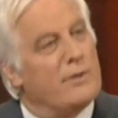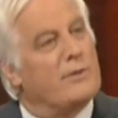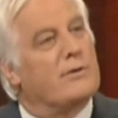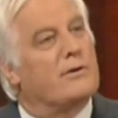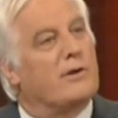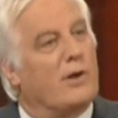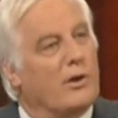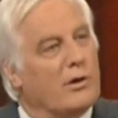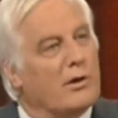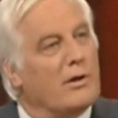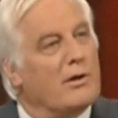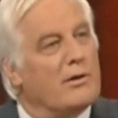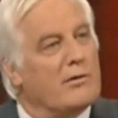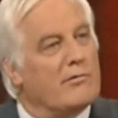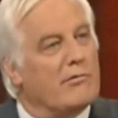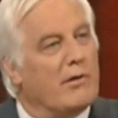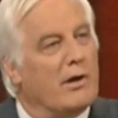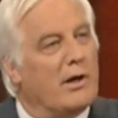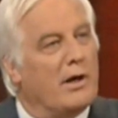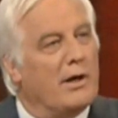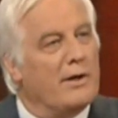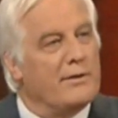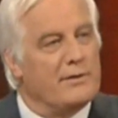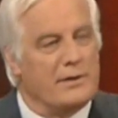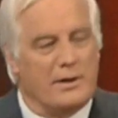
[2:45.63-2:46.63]
Scotland's
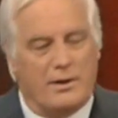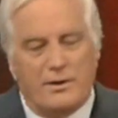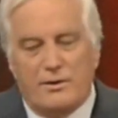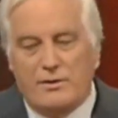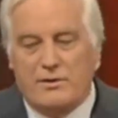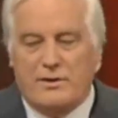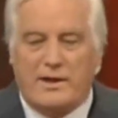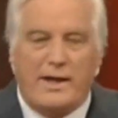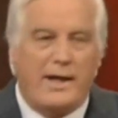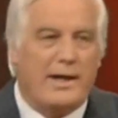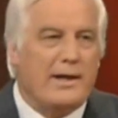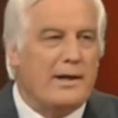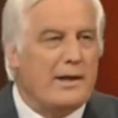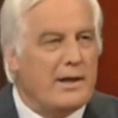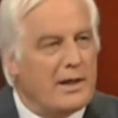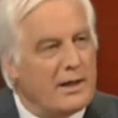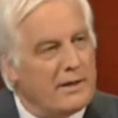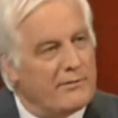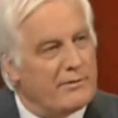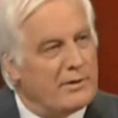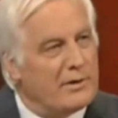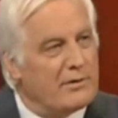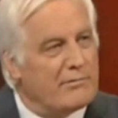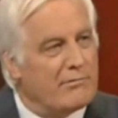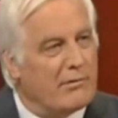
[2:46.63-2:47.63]
rising,
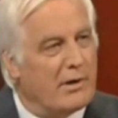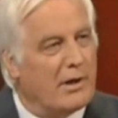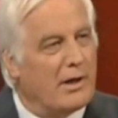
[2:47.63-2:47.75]
Scandinavia's